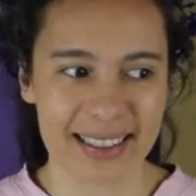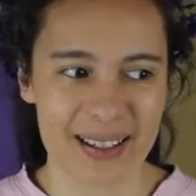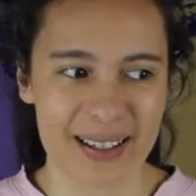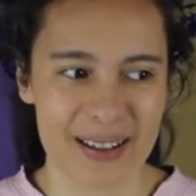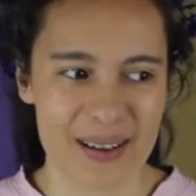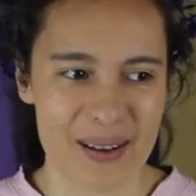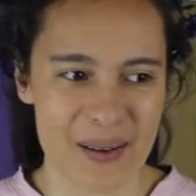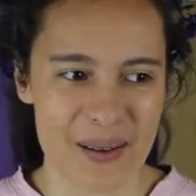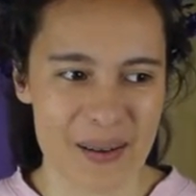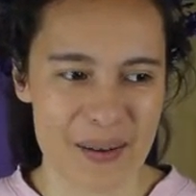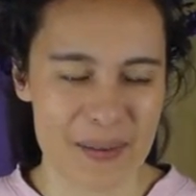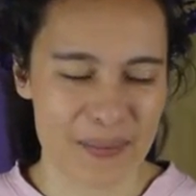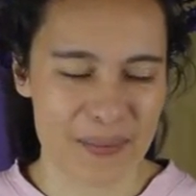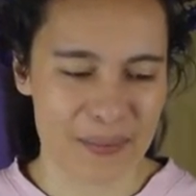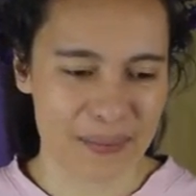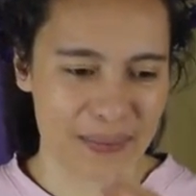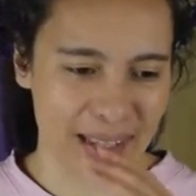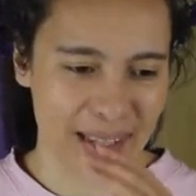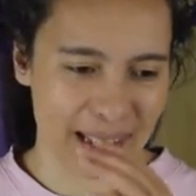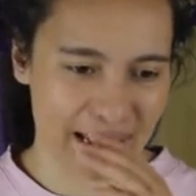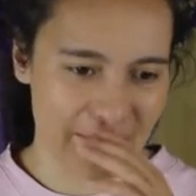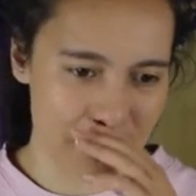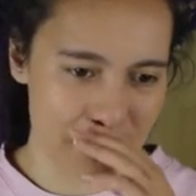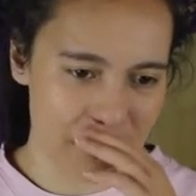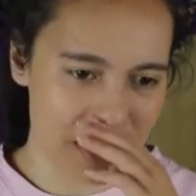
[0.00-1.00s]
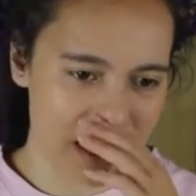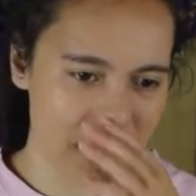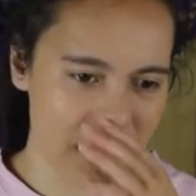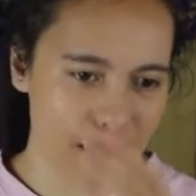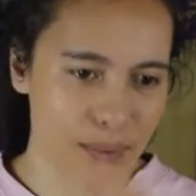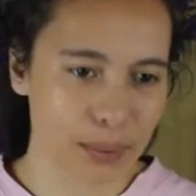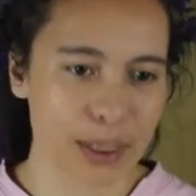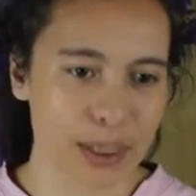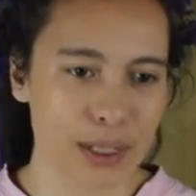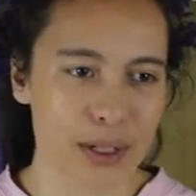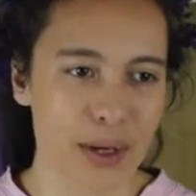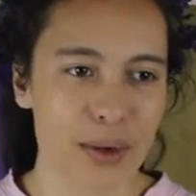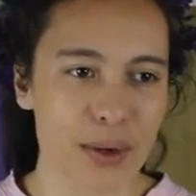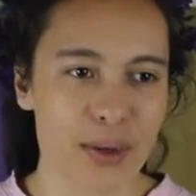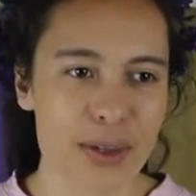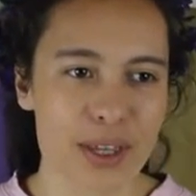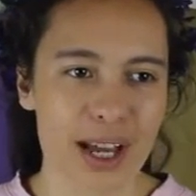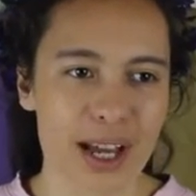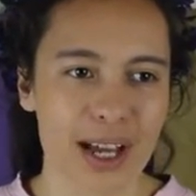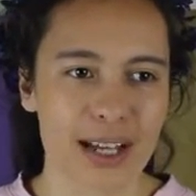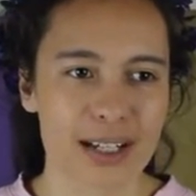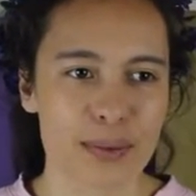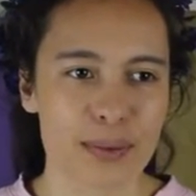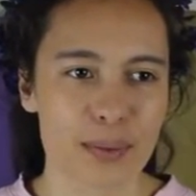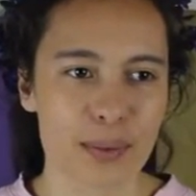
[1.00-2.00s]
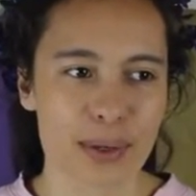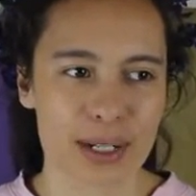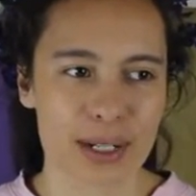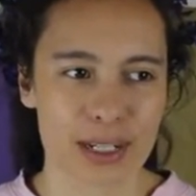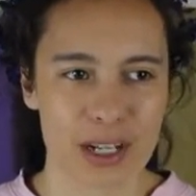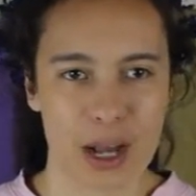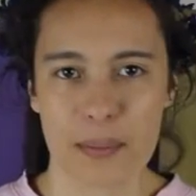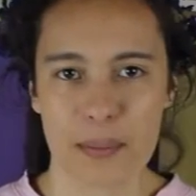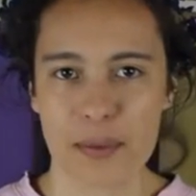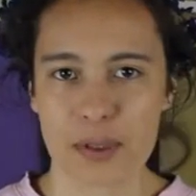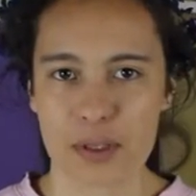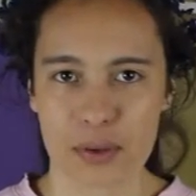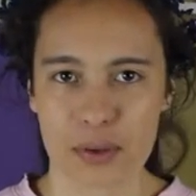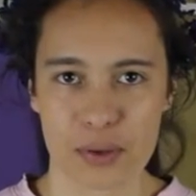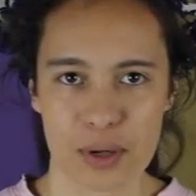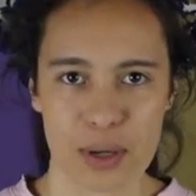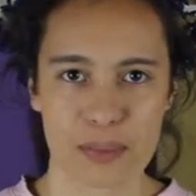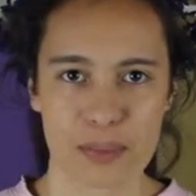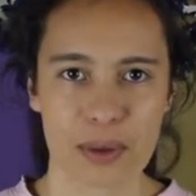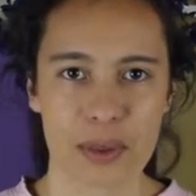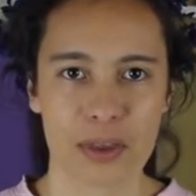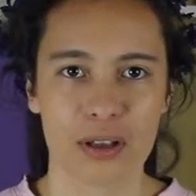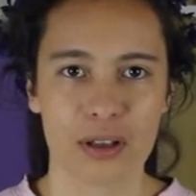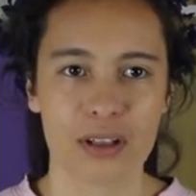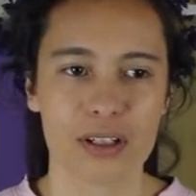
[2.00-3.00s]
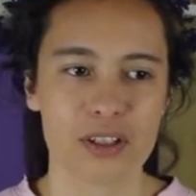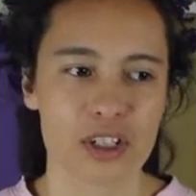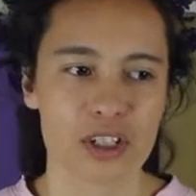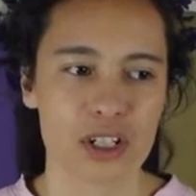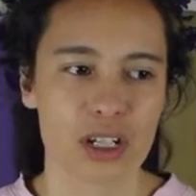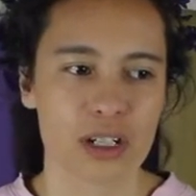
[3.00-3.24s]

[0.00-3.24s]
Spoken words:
And I mean, we know that when it comes to Greek mythology,